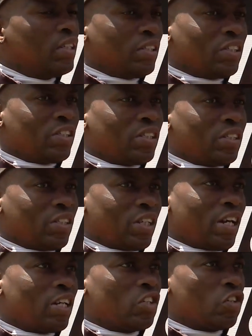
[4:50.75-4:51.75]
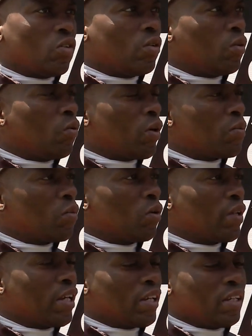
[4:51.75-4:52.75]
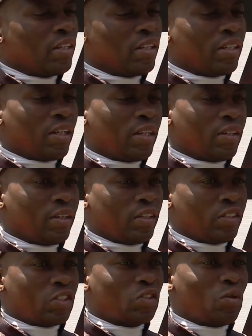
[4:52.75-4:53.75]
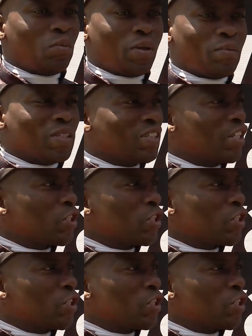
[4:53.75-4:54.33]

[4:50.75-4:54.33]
She can show one more there, and just hope Mrs.